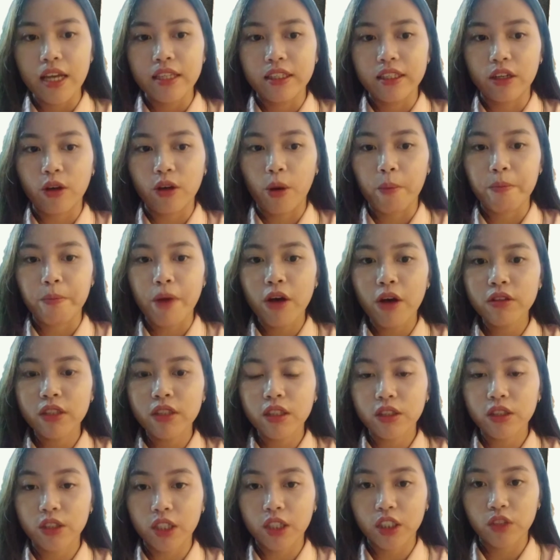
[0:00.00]
The compound
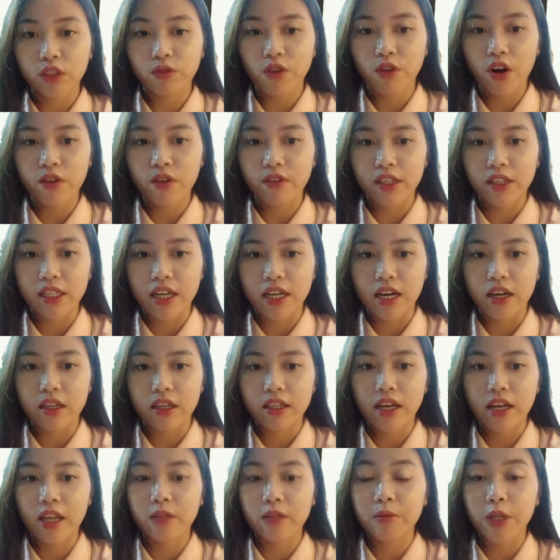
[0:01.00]
interest
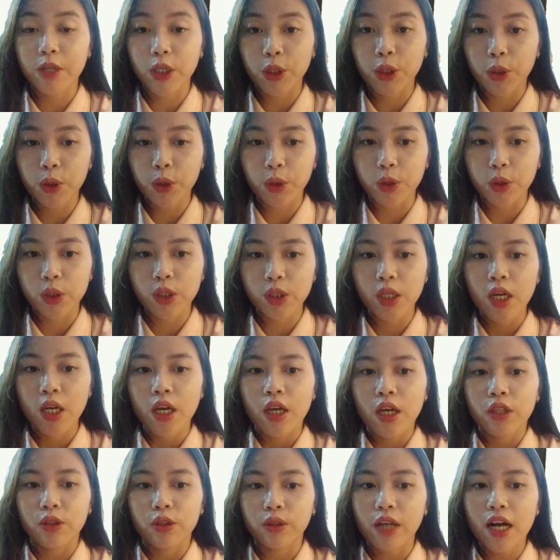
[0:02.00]
formula can be used
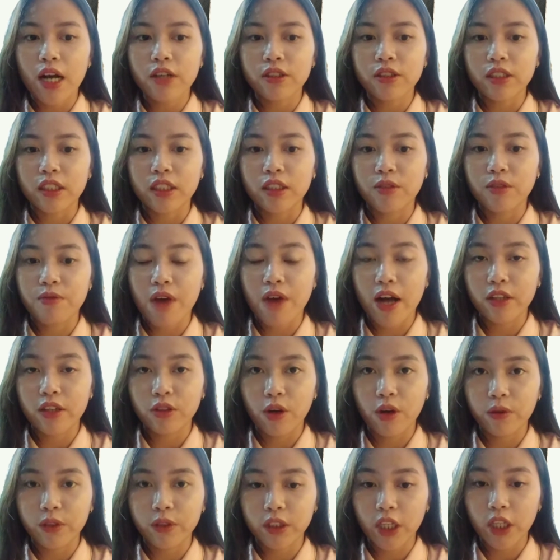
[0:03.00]
to calculate the
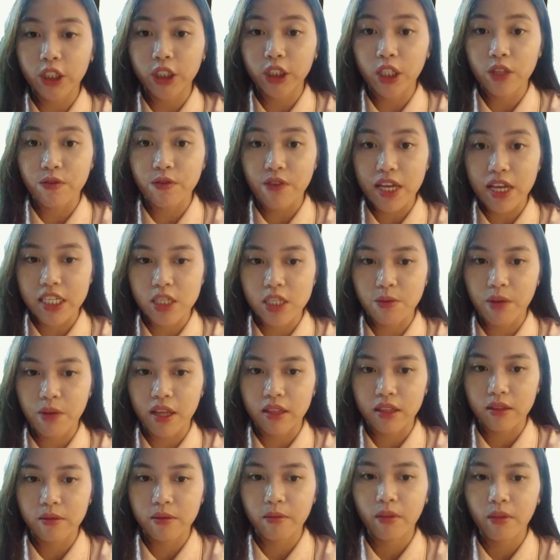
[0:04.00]
value of such
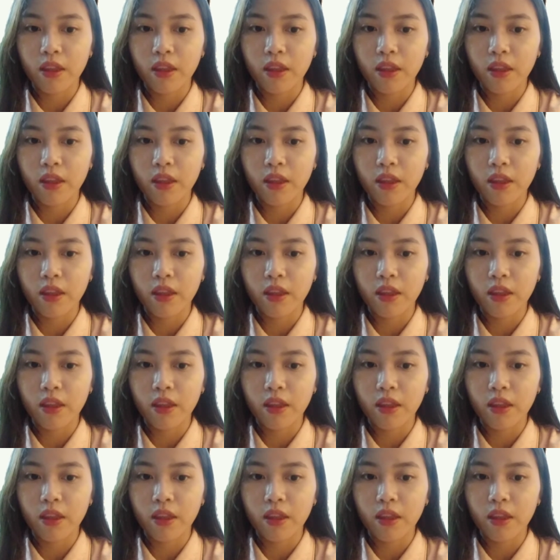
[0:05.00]
investment